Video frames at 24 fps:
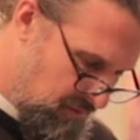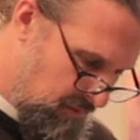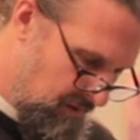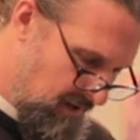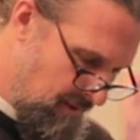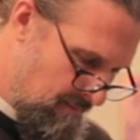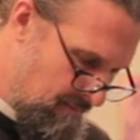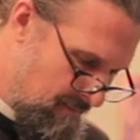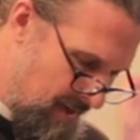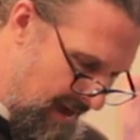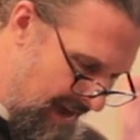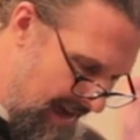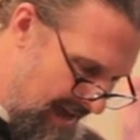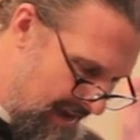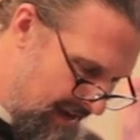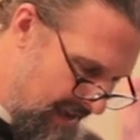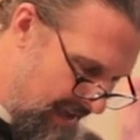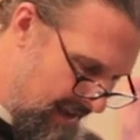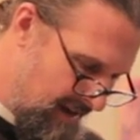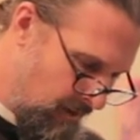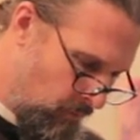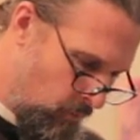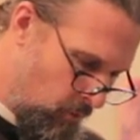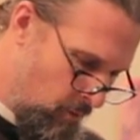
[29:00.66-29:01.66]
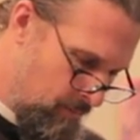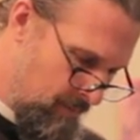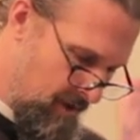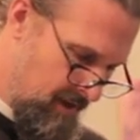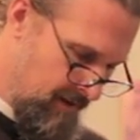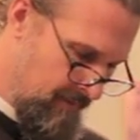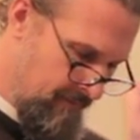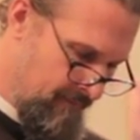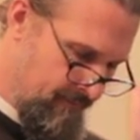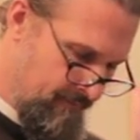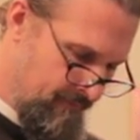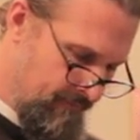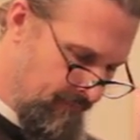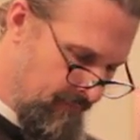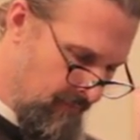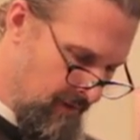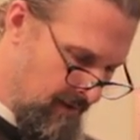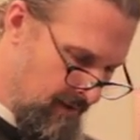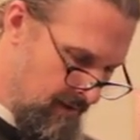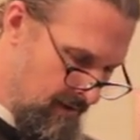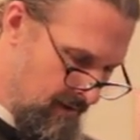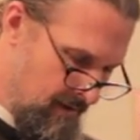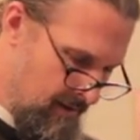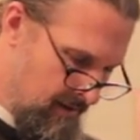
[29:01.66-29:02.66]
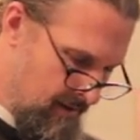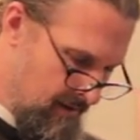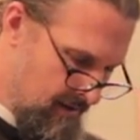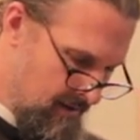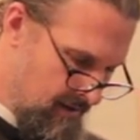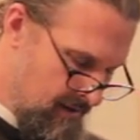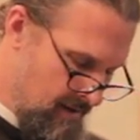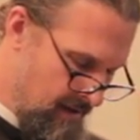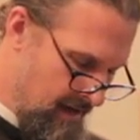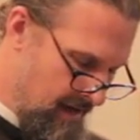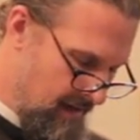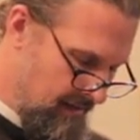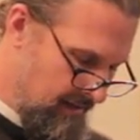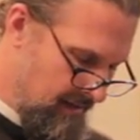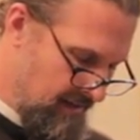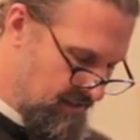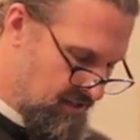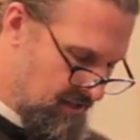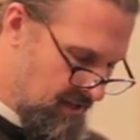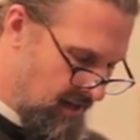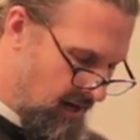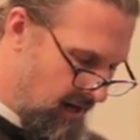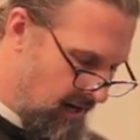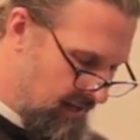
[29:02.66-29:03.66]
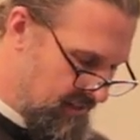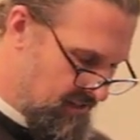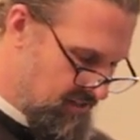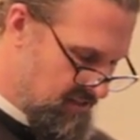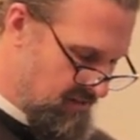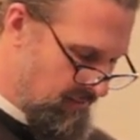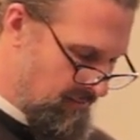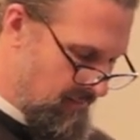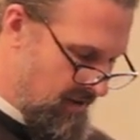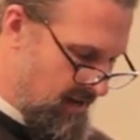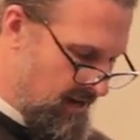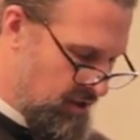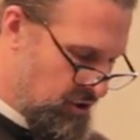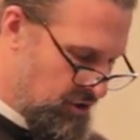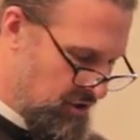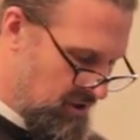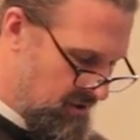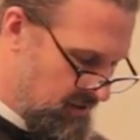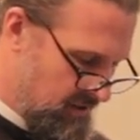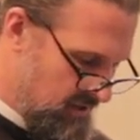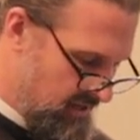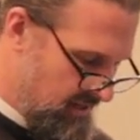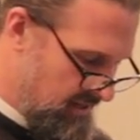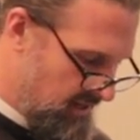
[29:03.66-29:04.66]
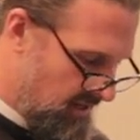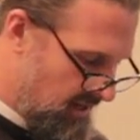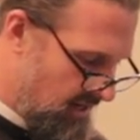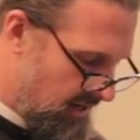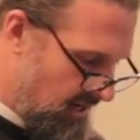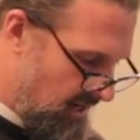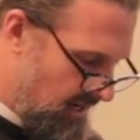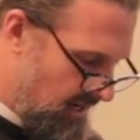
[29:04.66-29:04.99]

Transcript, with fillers: between a man and a woman and its consummation in